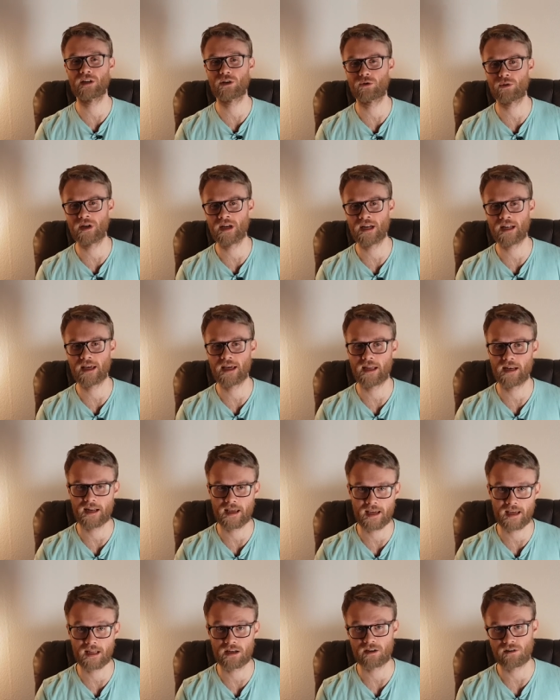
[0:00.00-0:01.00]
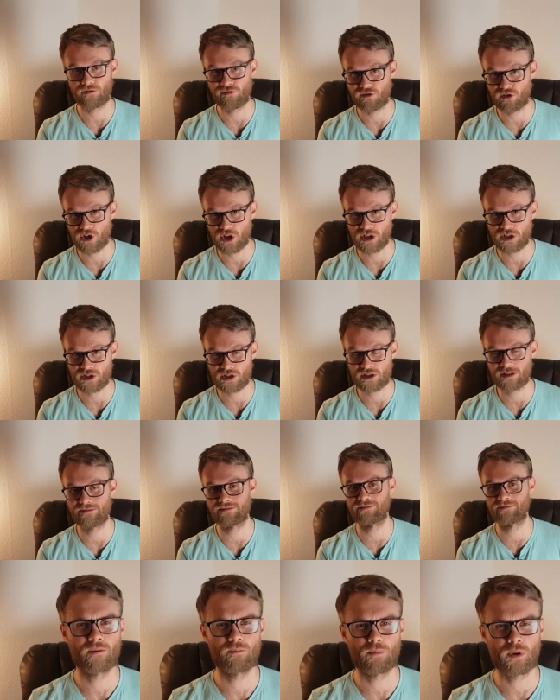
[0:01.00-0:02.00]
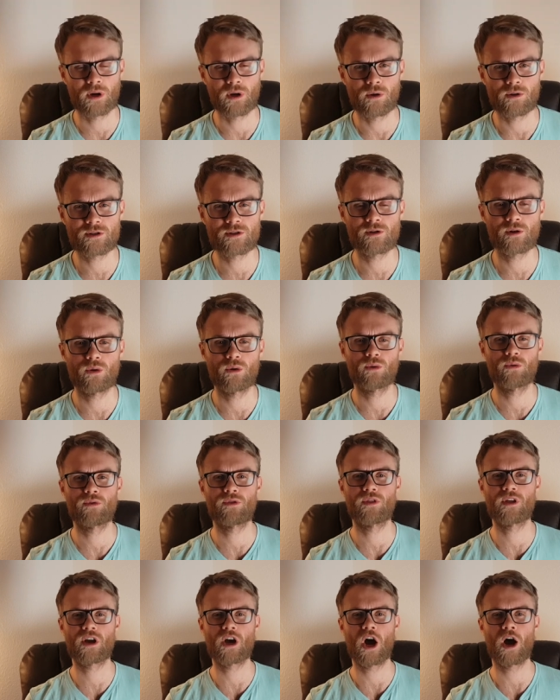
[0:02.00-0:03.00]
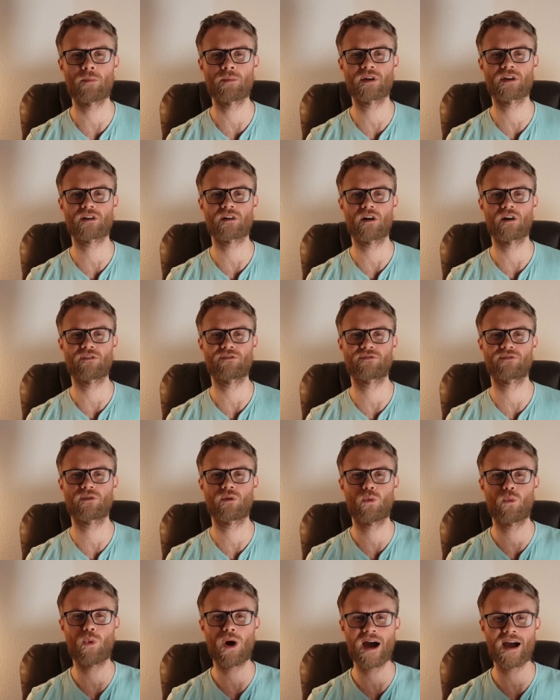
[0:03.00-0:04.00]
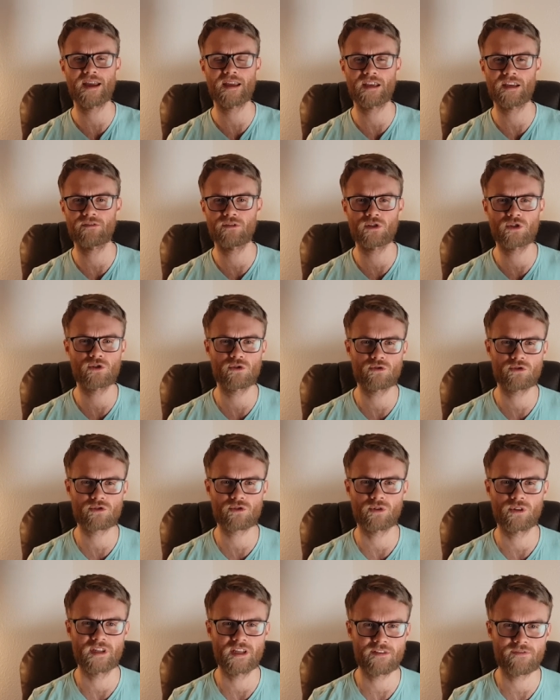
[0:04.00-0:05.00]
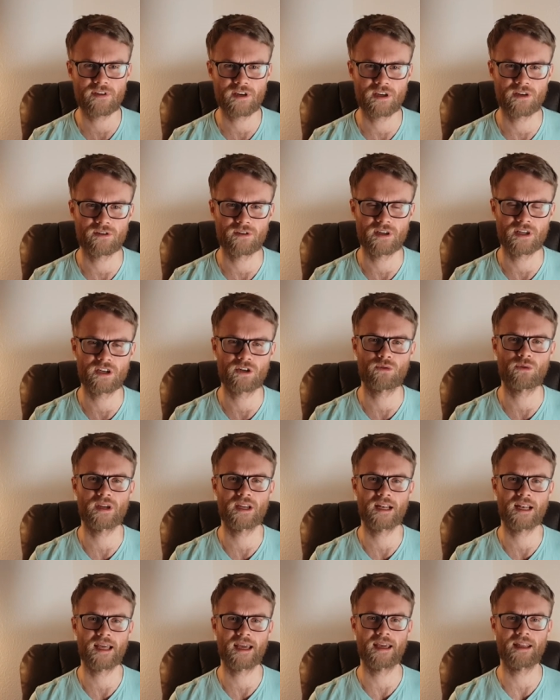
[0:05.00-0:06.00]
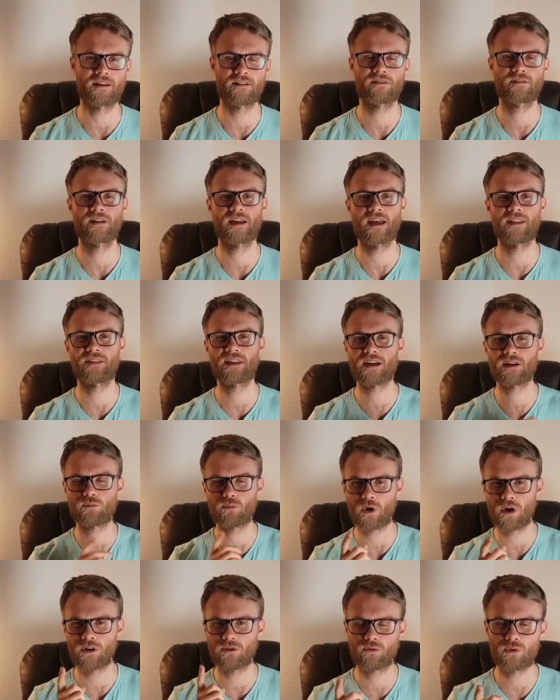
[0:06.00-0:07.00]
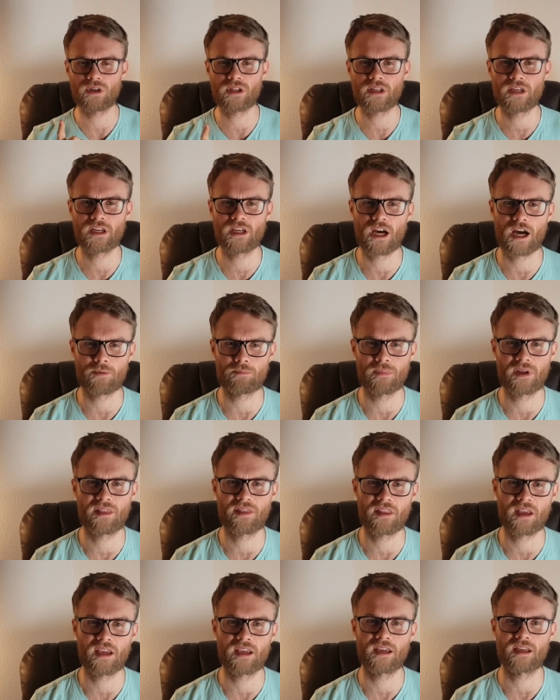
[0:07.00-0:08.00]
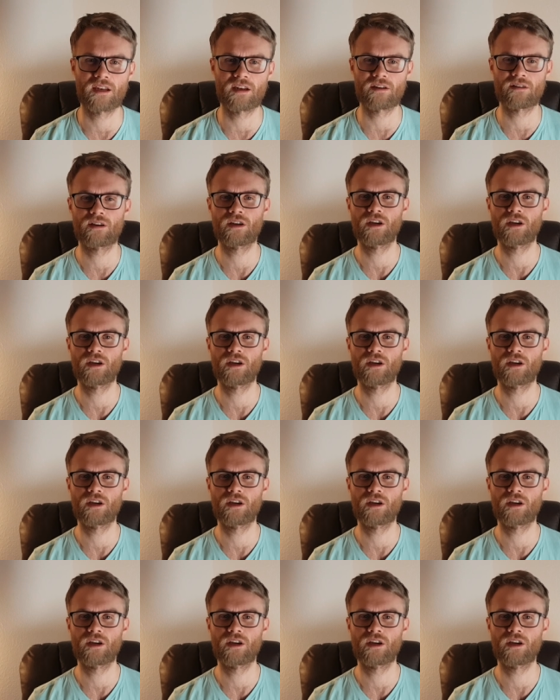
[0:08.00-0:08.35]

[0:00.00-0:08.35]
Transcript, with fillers: Greenland and a fridge, but also the comment of why even choose to live here in Greenland. And that one really got me thinking,